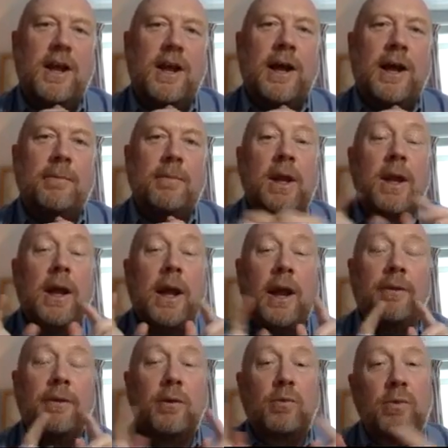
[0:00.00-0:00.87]
Um,
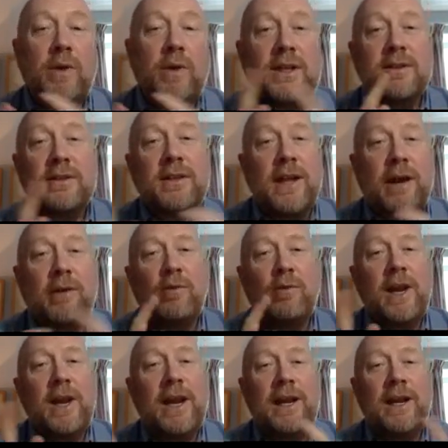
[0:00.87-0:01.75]
and the reason that
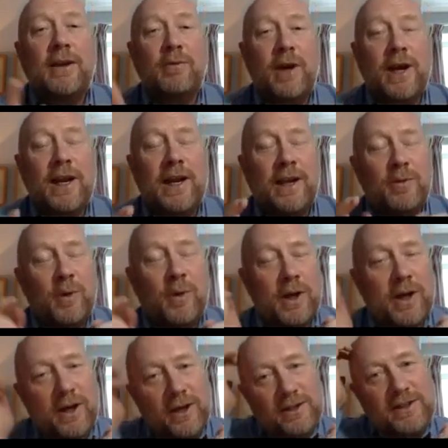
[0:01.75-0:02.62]
really, really
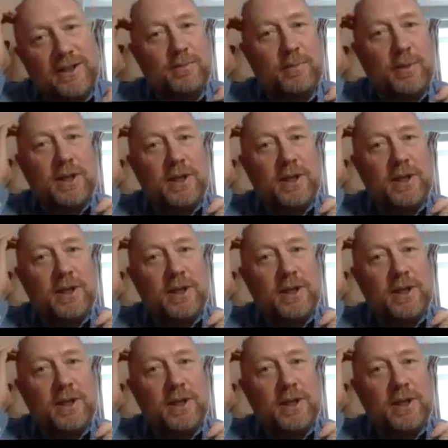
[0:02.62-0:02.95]
works is